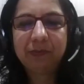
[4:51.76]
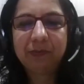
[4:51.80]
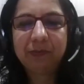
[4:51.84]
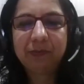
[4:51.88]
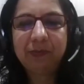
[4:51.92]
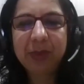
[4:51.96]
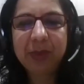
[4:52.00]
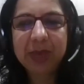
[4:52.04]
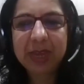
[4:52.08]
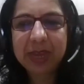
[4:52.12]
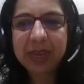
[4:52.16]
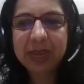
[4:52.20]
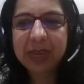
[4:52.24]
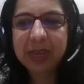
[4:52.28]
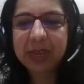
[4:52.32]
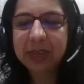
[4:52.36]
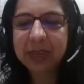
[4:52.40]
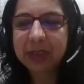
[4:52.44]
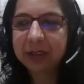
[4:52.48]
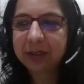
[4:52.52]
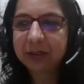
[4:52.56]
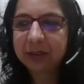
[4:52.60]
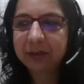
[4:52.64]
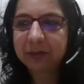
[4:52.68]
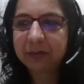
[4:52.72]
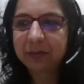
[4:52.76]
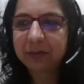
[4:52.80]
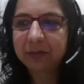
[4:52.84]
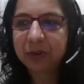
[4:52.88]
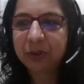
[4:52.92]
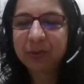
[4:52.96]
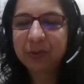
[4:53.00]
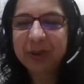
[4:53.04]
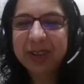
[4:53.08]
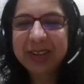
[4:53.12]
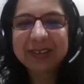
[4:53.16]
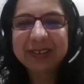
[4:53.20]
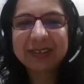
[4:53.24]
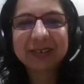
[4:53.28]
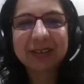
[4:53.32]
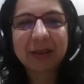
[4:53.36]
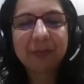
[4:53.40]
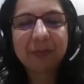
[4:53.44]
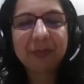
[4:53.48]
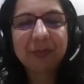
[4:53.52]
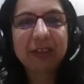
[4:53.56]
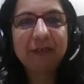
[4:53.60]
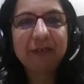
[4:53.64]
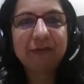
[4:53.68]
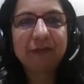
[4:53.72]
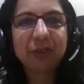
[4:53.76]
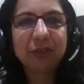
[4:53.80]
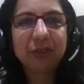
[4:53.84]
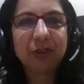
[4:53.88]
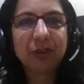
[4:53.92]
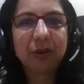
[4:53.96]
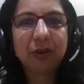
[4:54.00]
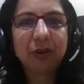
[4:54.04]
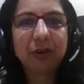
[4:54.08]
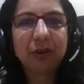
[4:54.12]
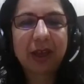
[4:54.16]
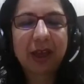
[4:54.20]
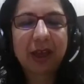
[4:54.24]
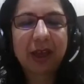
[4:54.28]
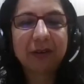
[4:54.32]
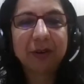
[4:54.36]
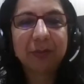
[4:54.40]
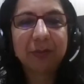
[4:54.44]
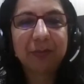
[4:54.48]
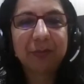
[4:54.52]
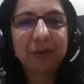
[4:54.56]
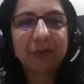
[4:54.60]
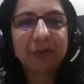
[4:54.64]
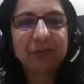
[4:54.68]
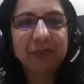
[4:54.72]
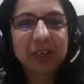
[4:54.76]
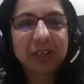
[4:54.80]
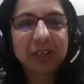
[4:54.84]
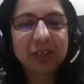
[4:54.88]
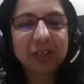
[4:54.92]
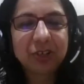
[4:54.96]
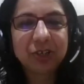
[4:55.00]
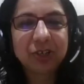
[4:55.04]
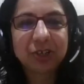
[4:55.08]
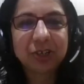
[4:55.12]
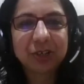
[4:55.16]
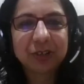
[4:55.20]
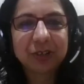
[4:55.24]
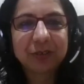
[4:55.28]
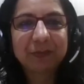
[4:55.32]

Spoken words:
be doing something for the underprivileged